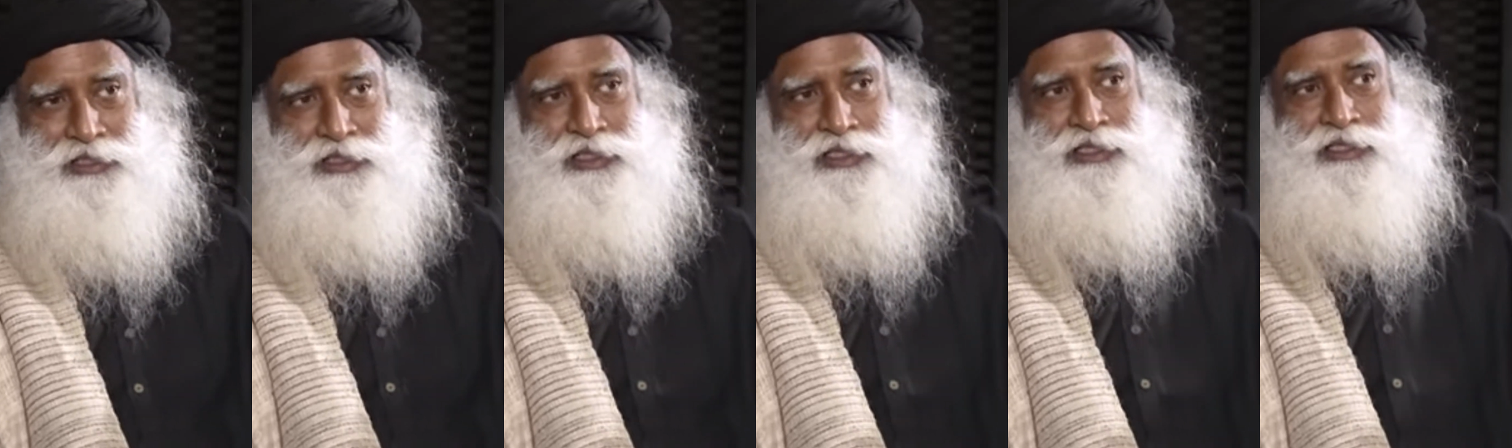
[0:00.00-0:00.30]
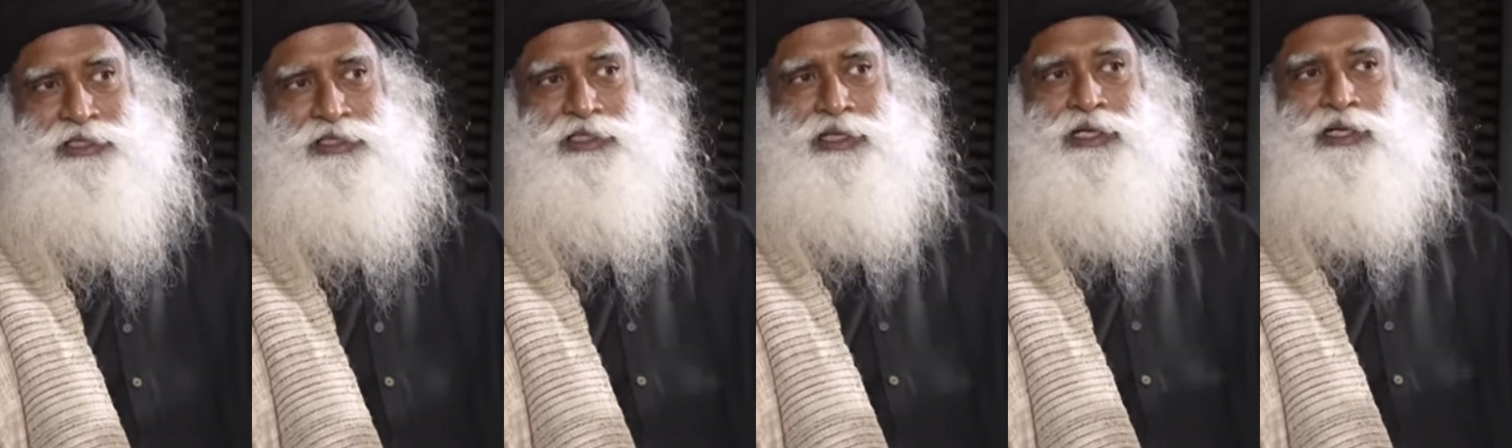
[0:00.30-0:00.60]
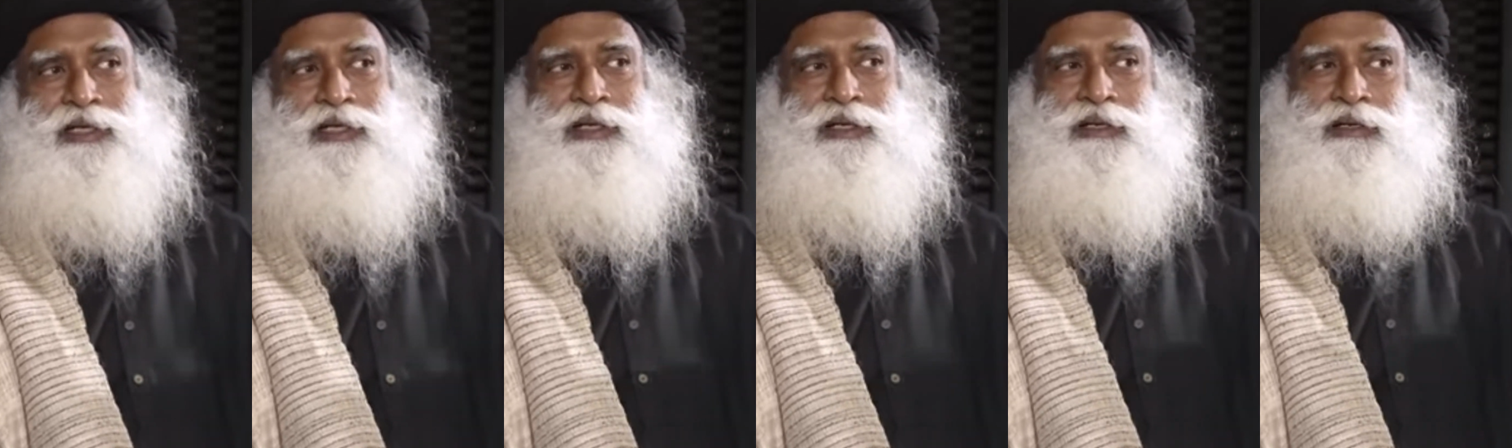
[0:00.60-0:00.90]
is
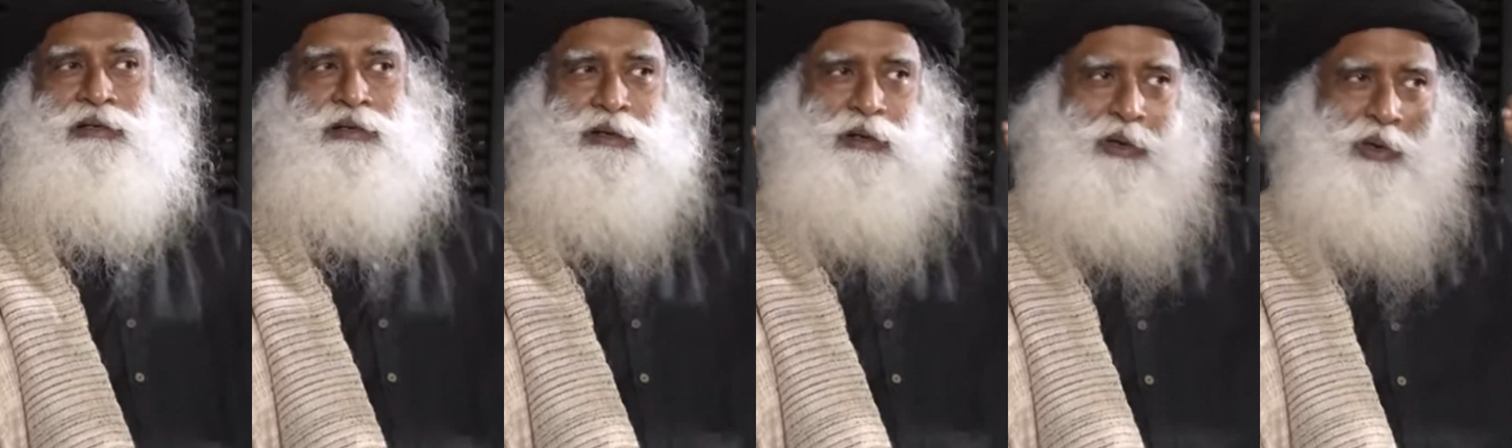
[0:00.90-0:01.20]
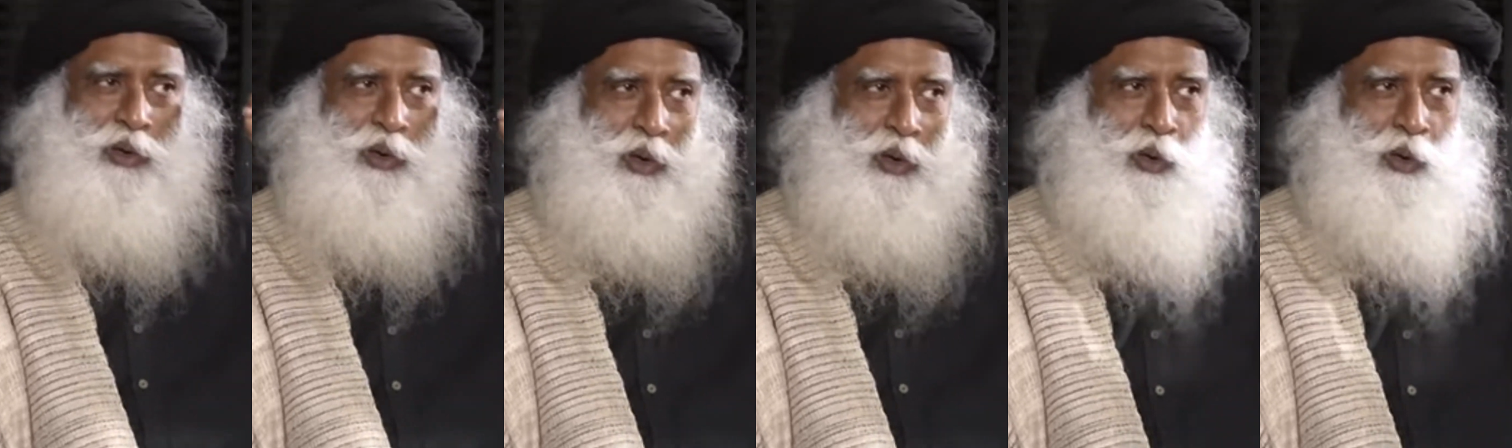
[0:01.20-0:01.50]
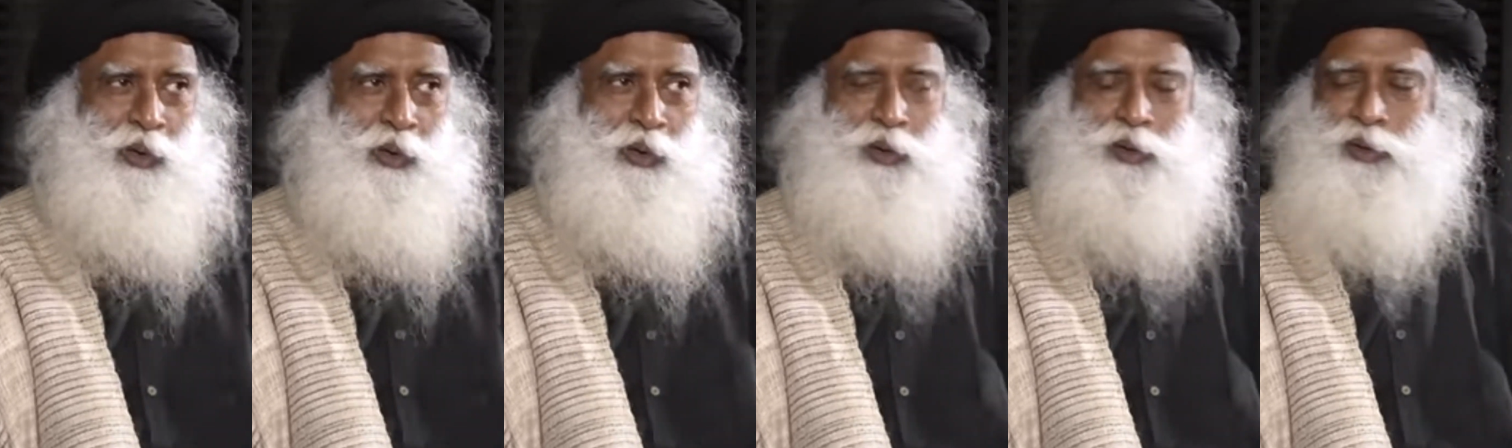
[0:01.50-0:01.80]
the
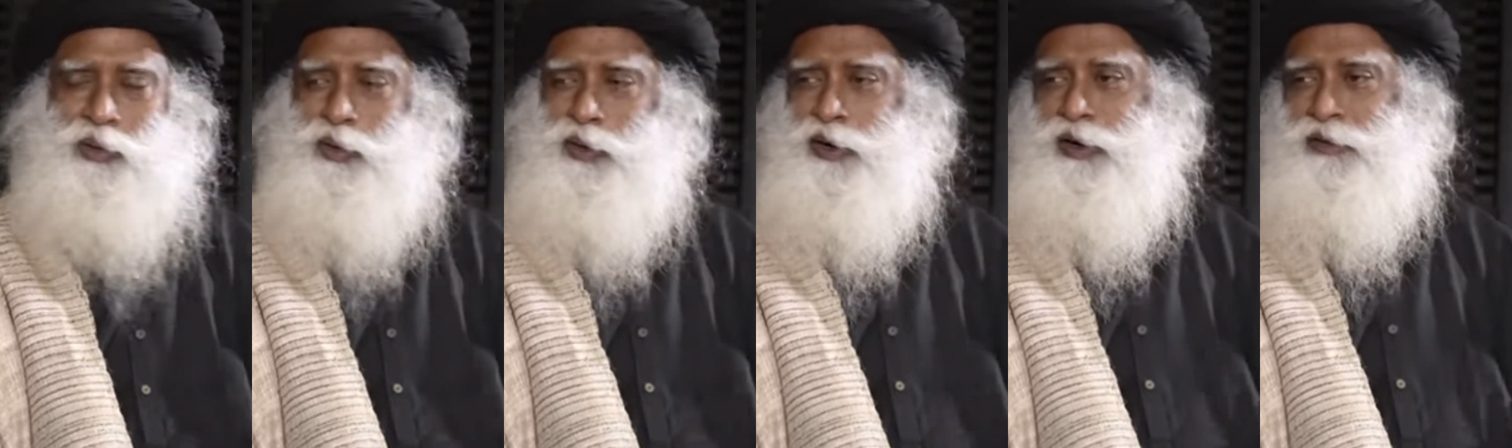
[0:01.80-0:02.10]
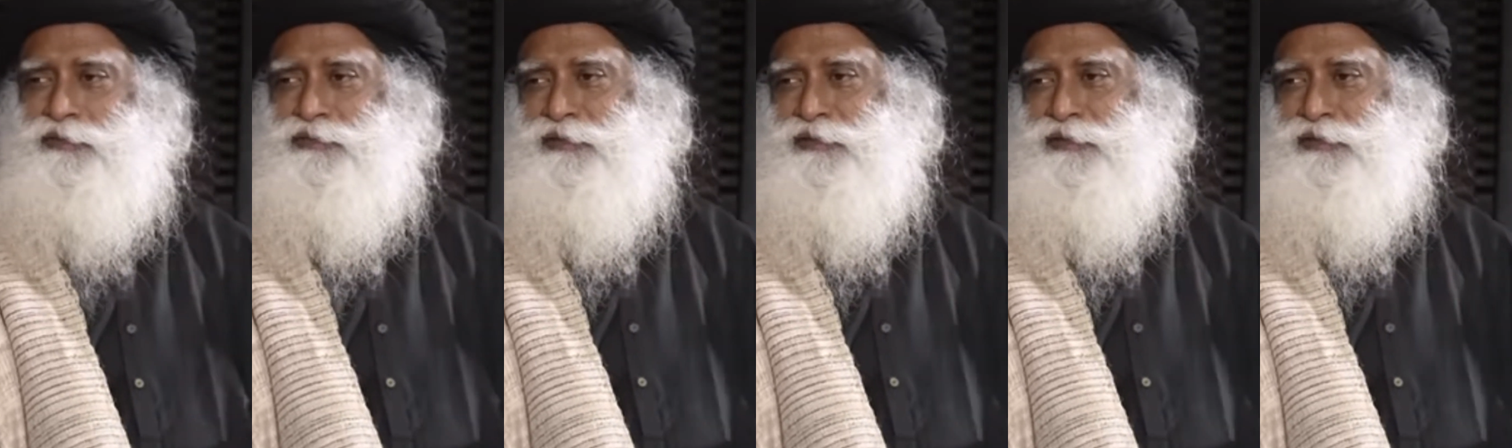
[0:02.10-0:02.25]
goal of